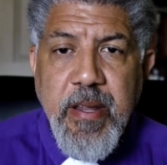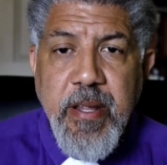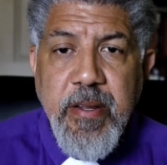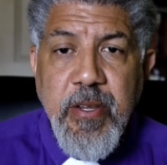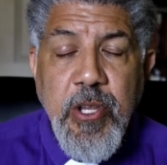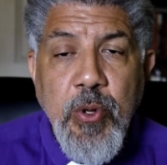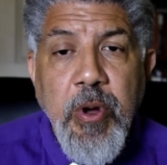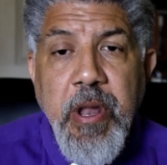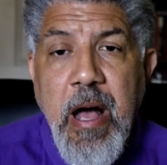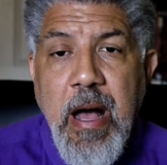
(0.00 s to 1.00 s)
and
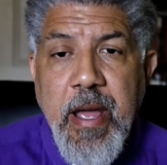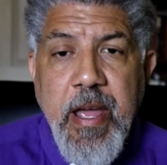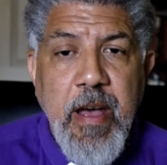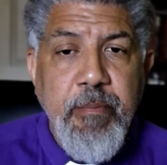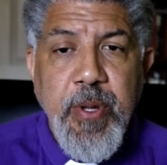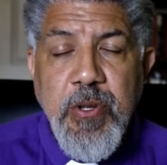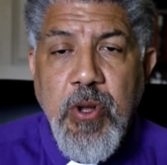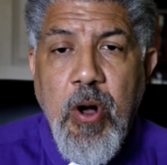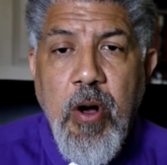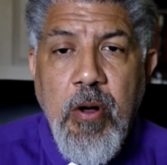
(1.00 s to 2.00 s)
you and I have been
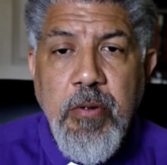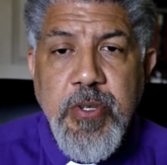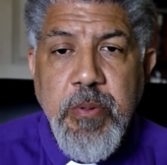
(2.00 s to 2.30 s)
called